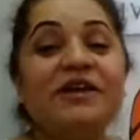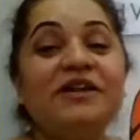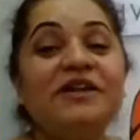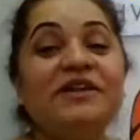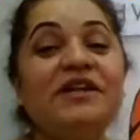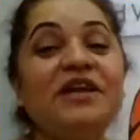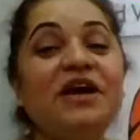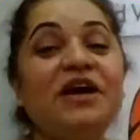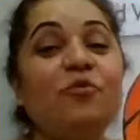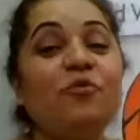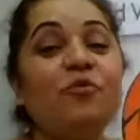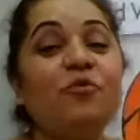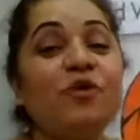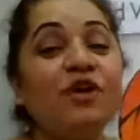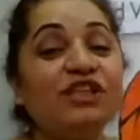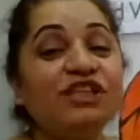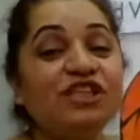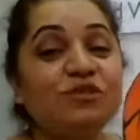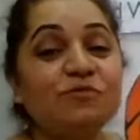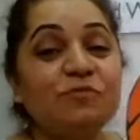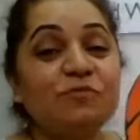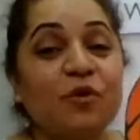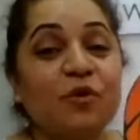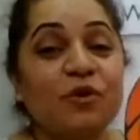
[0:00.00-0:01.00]
Now,
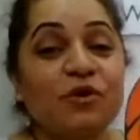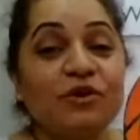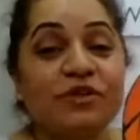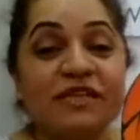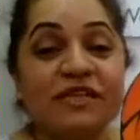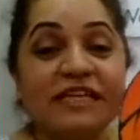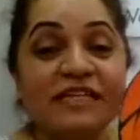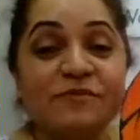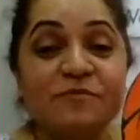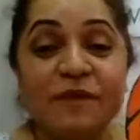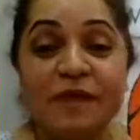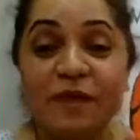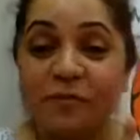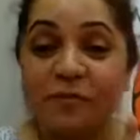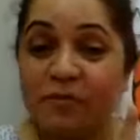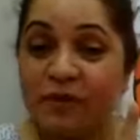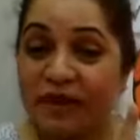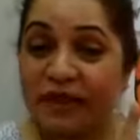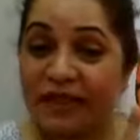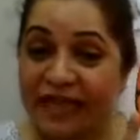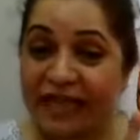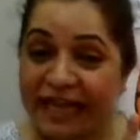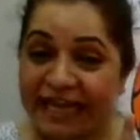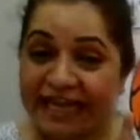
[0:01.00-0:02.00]
which sport is being
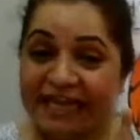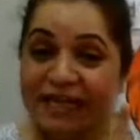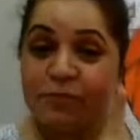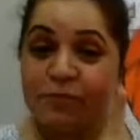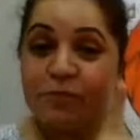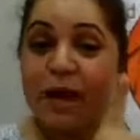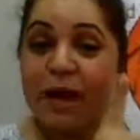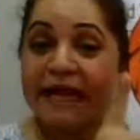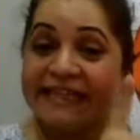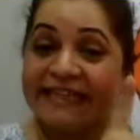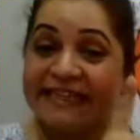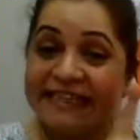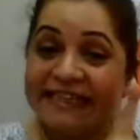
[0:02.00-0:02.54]
played by